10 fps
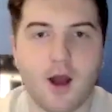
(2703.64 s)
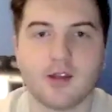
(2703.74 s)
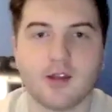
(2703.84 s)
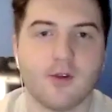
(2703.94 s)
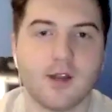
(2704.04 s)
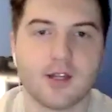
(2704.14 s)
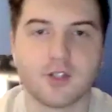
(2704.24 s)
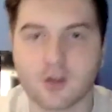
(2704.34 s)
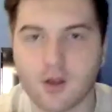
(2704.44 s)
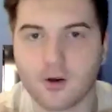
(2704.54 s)
you're ready to get
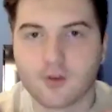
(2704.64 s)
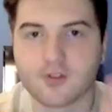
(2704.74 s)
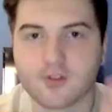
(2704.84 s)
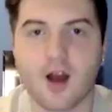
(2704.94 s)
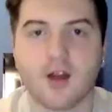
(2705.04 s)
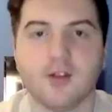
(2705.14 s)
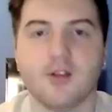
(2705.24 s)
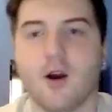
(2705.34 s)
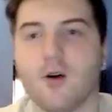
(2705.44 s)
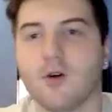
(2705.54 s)
your clothes on,
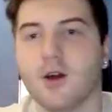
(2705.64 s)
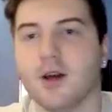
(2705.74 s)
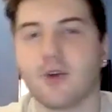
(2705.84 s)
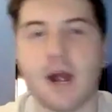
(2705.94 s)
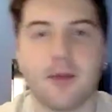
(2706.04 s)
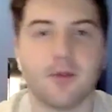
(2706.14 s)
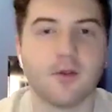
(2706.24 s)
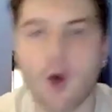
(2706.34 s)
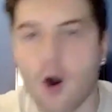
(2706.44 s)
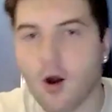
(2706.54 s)
grab your
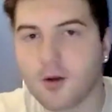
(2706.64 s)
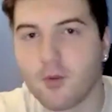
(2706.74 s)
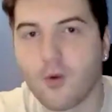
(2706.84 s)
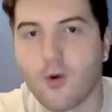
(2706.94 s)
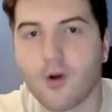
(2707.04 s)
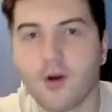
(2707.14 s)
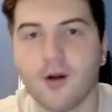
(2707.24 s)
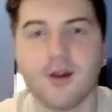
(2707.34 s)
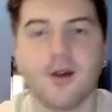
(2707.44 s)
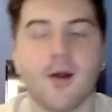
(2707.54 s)

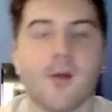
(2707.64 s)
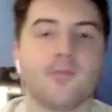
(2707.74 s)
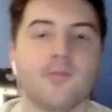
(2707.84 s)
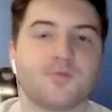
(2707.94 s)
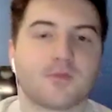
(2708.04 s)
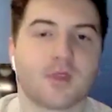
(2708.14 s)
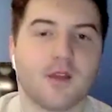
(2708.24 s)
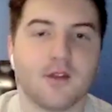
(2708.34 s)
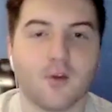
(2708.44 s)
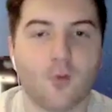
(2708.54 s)
longboard,
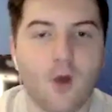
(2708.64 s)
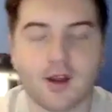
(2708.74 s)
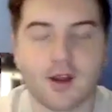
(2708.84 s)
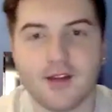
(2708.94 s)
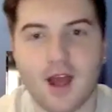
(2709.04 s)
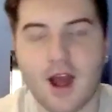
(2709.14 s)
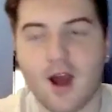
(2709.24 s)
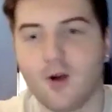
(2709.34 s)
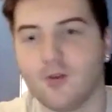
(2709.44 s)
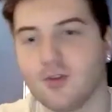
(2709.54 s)
and then you're walking
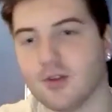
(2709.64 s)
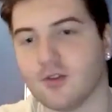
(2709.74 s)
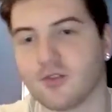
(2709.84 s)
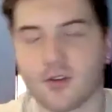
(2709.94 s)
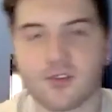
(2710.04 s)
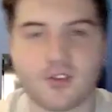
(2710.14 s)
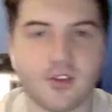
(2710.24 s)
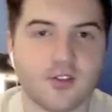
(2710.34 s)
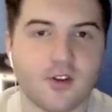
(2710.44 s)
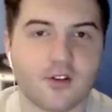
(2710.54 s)
down, you start
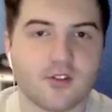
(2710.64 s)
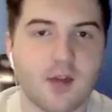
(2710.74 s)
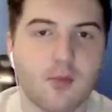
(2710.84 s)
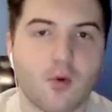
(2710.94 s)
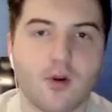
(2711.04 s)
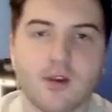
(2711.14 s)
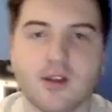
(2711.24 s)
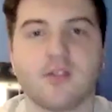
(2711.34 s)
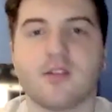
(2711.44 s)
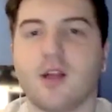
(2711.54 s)
skateboarding.
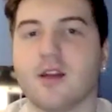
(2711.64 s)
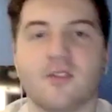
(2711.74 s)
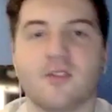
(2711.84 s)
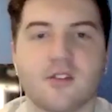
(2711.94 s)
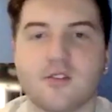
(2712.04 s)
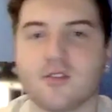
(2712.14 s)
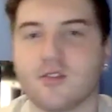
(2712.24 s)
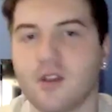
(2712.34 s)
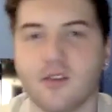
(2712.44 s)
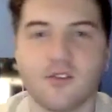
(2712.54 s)
It's like
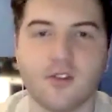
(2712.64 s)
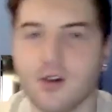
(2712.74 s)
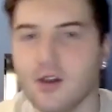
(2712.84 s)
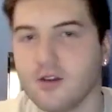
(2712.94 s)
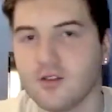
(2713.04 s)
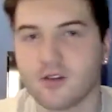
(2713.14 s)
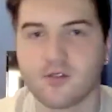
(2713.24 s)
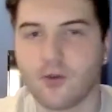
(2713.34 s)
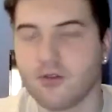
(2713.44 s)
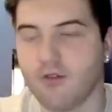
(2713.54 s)
6:30,
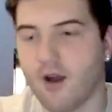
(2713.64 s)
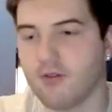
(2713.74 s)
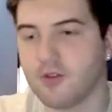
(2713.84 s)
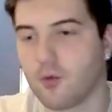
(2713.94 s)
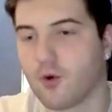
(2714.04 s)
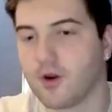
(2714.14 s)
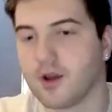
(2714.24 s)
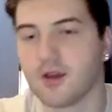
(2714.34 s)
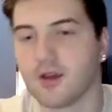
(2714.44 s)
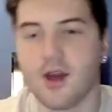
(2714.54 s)
6:45 in the
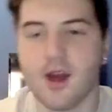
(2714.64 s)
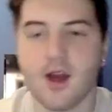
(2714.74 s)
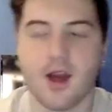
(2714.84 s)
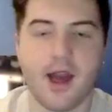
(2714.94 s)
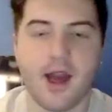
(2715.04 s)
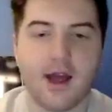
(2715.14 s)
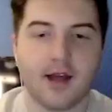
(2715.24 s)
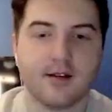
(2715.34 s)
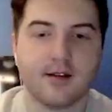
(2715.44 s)
morning, and